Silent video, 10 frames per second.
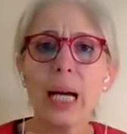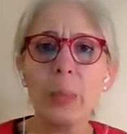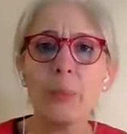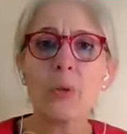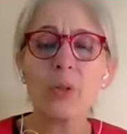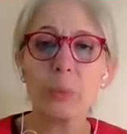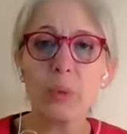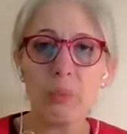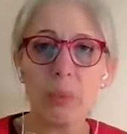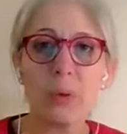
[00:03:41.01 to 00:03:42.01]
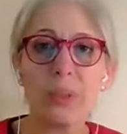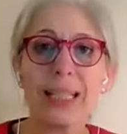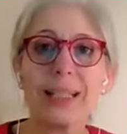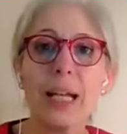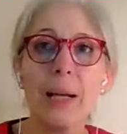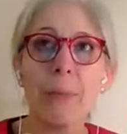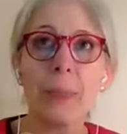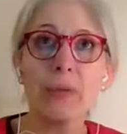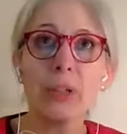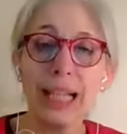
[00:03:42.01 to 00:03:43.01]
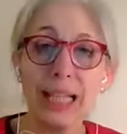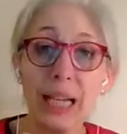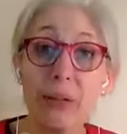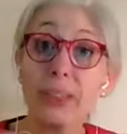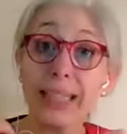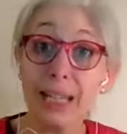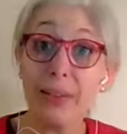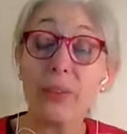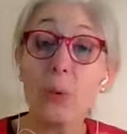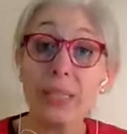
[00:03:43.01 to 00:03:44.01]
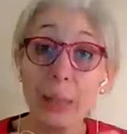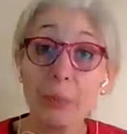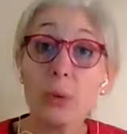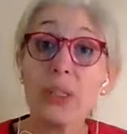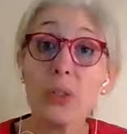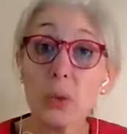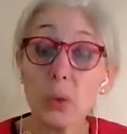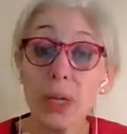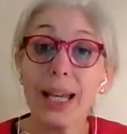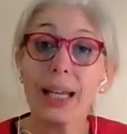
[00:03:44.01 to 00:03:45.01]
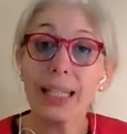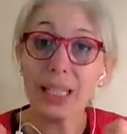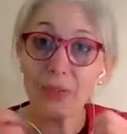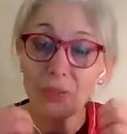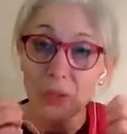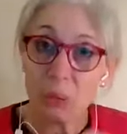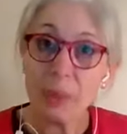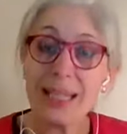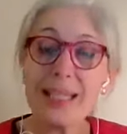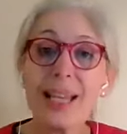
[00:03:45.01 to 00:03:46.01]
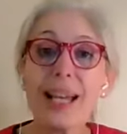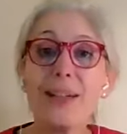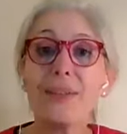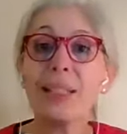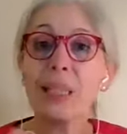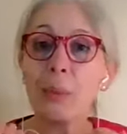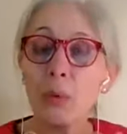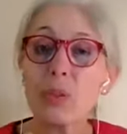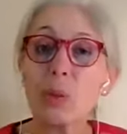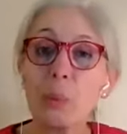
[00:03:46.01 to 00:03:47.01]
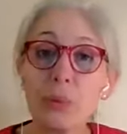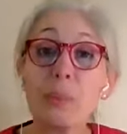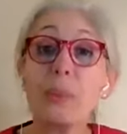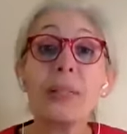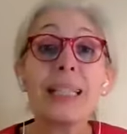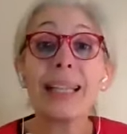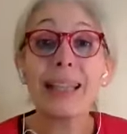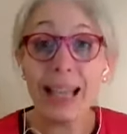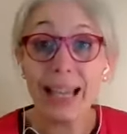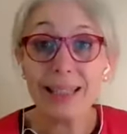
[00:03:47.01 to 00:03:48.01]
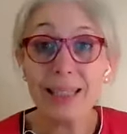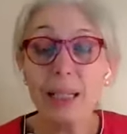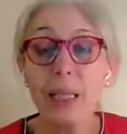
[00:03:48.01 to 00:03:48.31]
I'm also postponing what I thought I'm going to give to myself, and I'm also postponing that,